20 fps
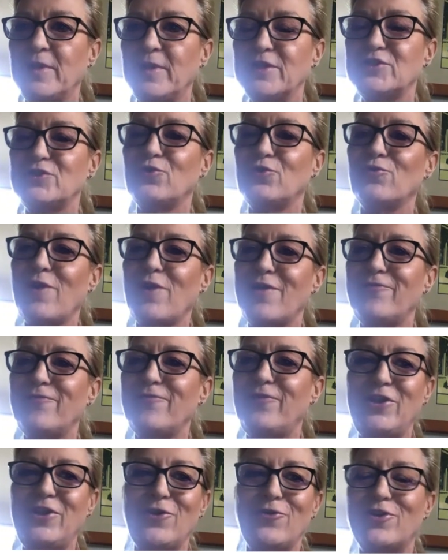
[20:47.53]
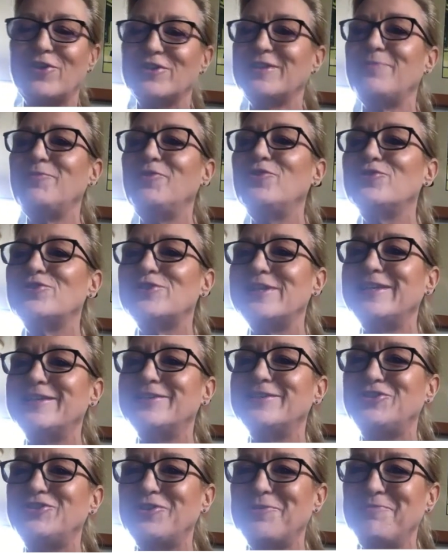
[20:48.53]
It's all right for you, because I'm usually
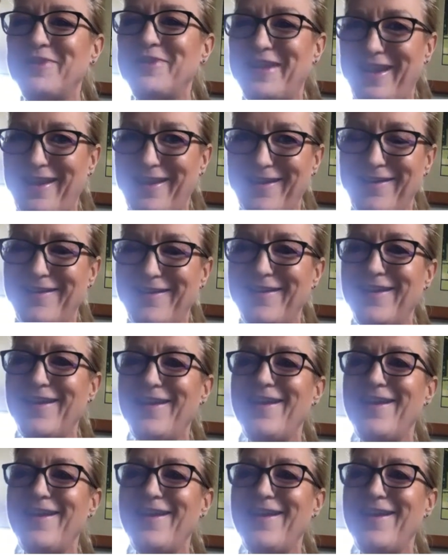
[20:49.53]
in gym gear,